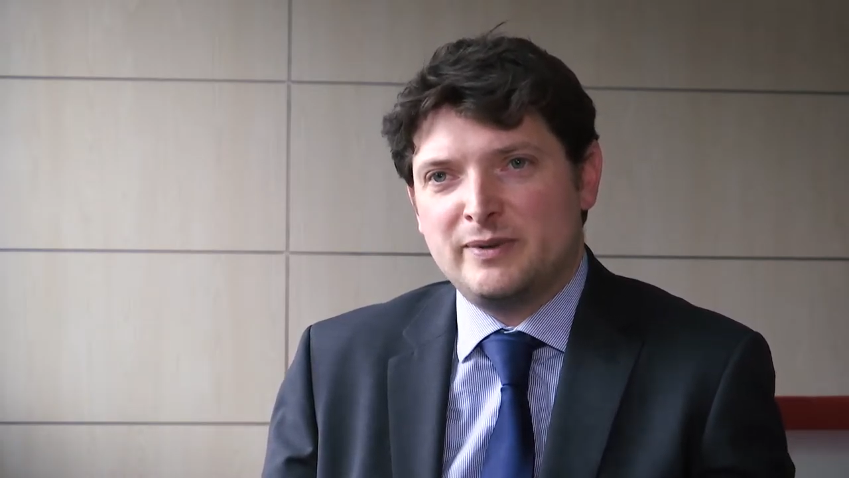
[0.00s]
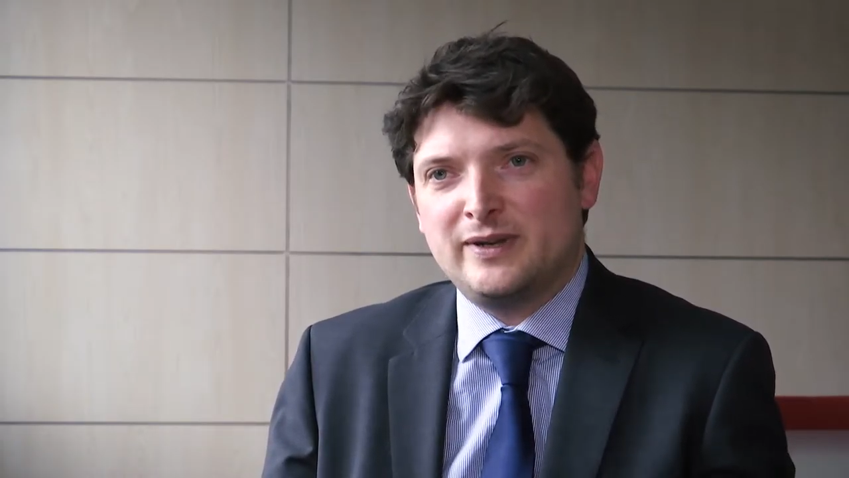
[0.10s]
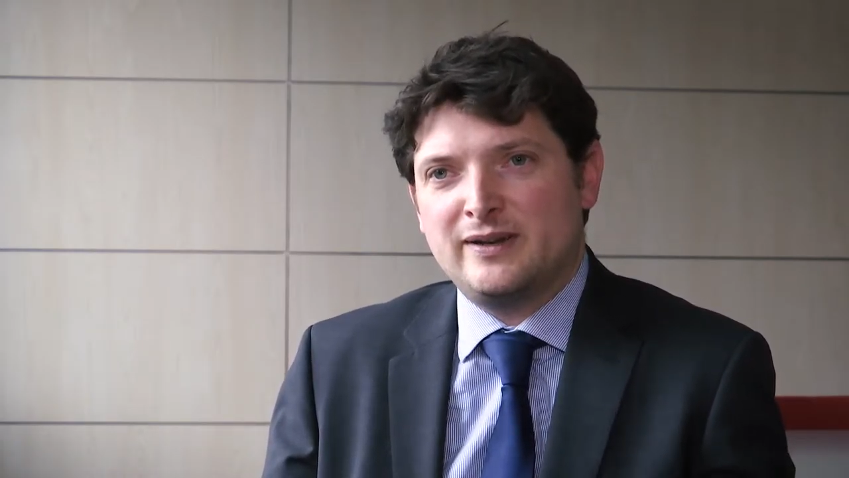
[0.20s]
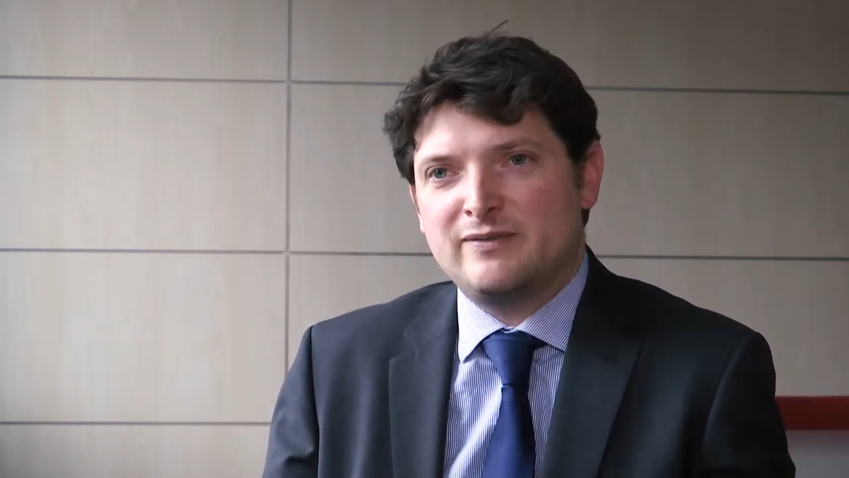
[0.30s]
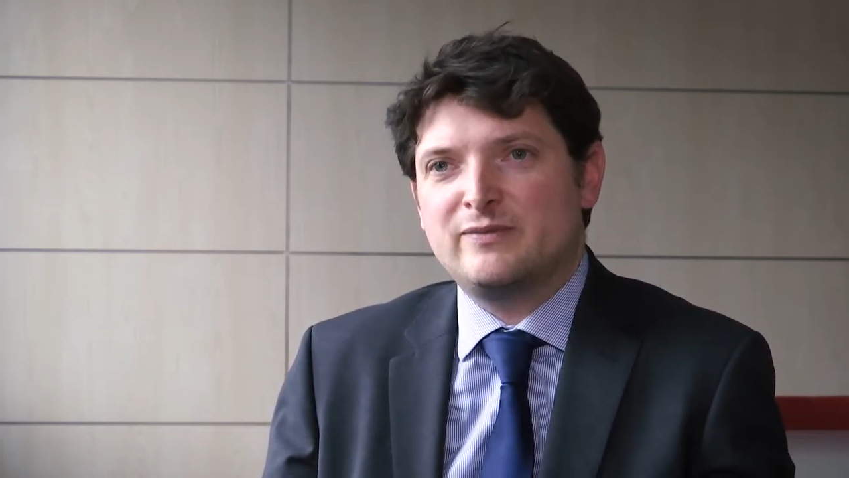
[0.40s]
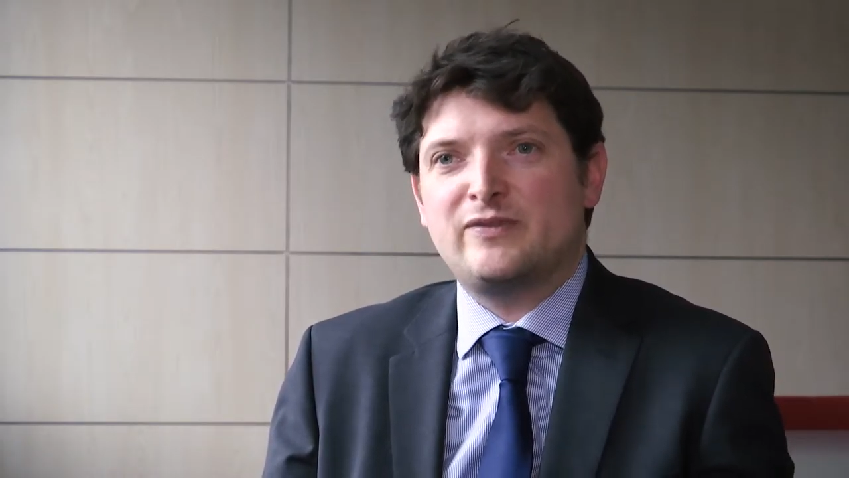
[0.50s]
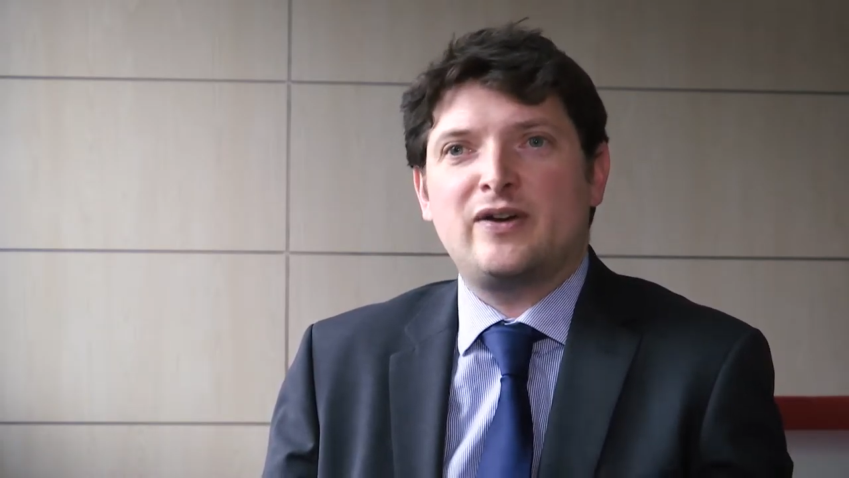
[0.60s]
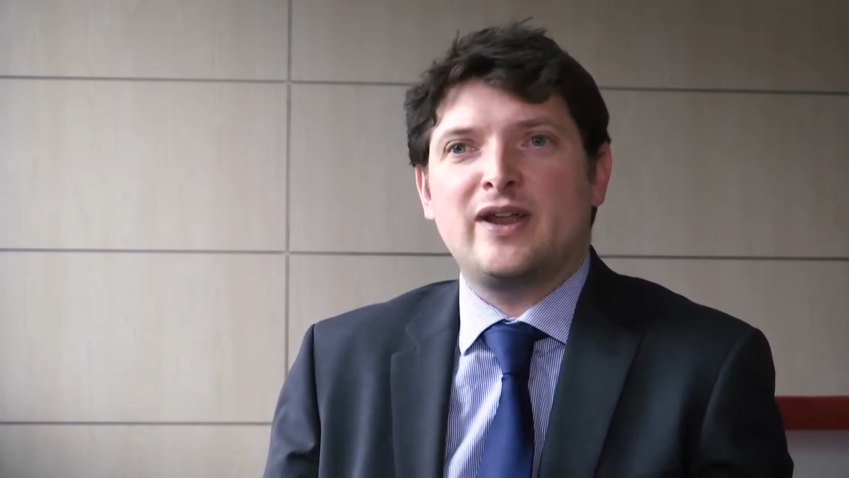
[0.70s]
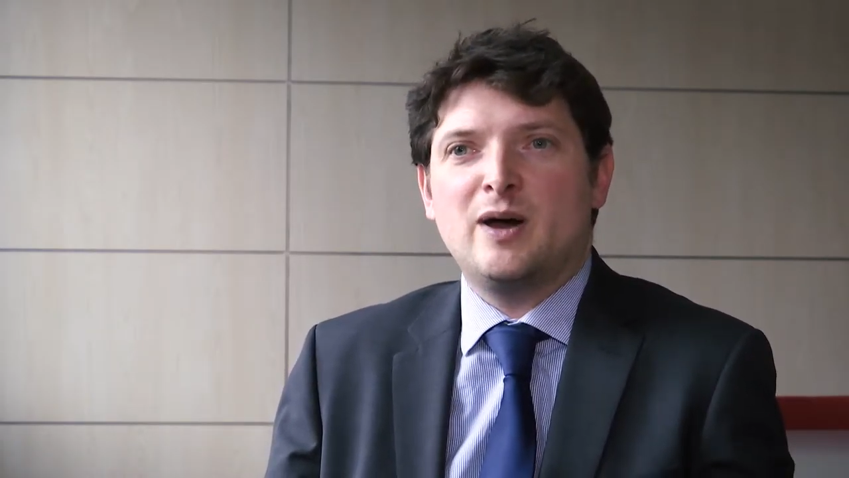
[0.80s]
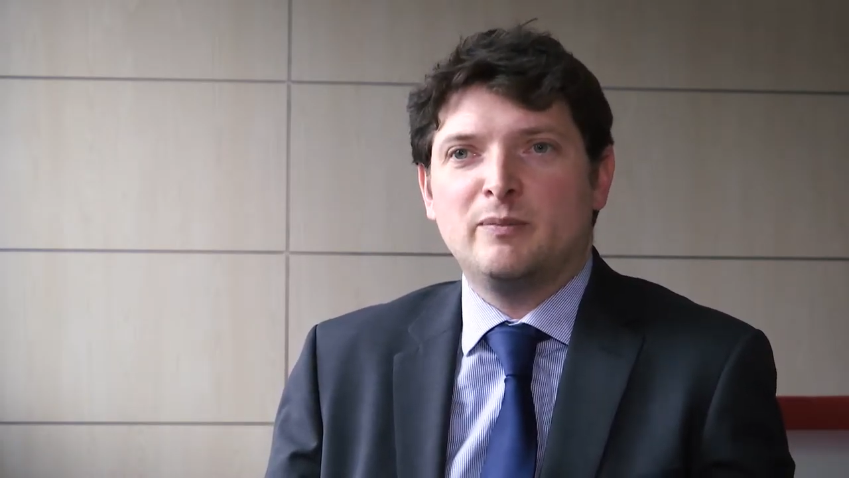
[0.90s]
been
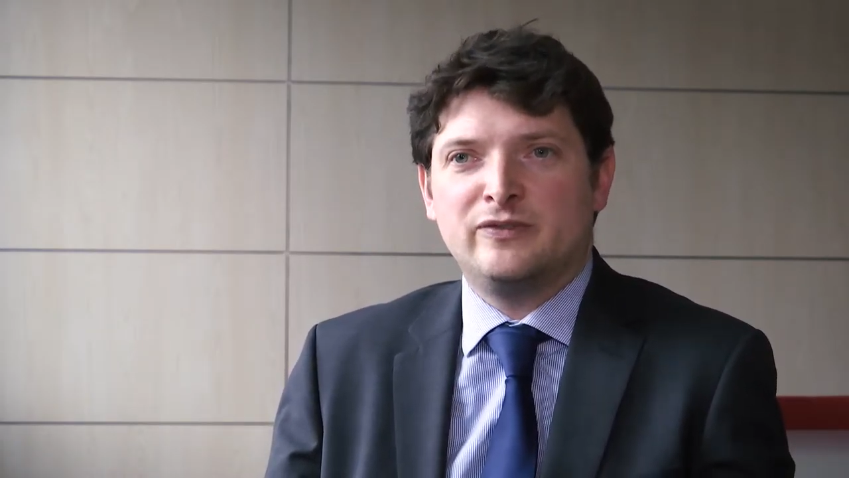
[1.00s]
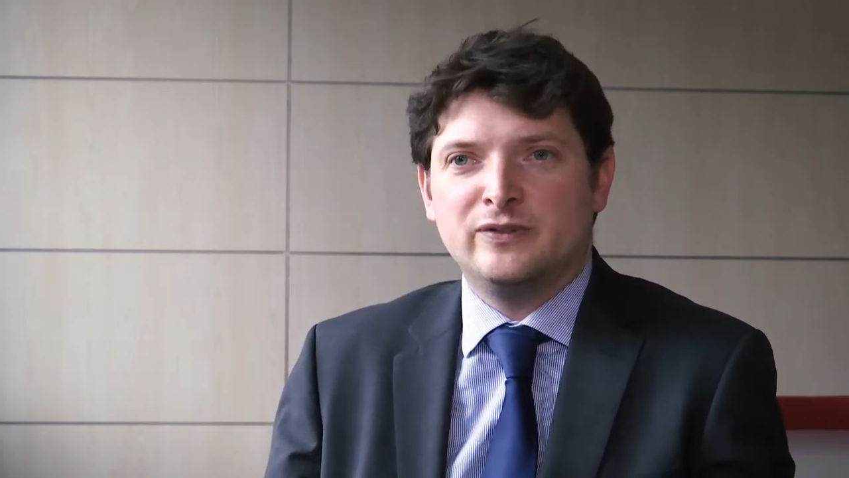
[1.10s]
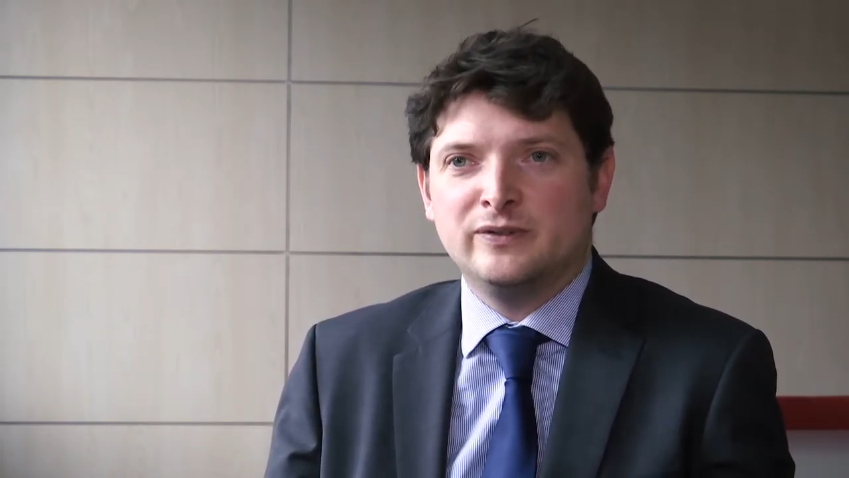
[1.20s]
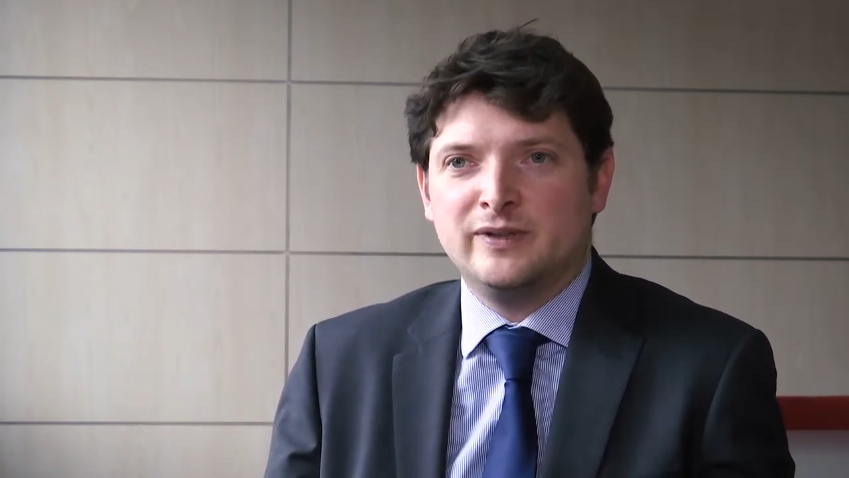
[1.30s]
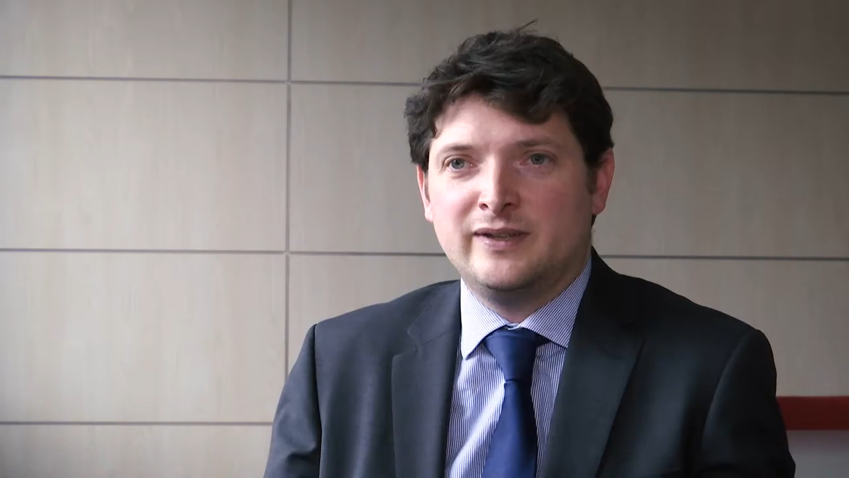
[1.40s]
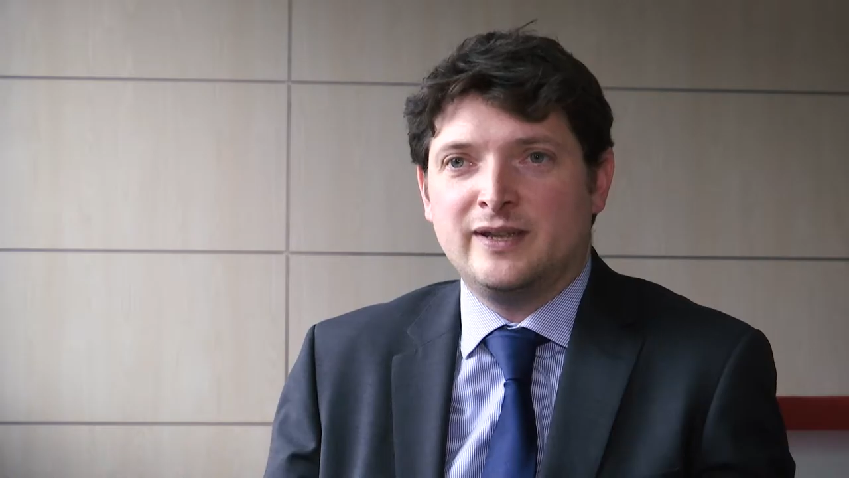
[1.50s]
very helpful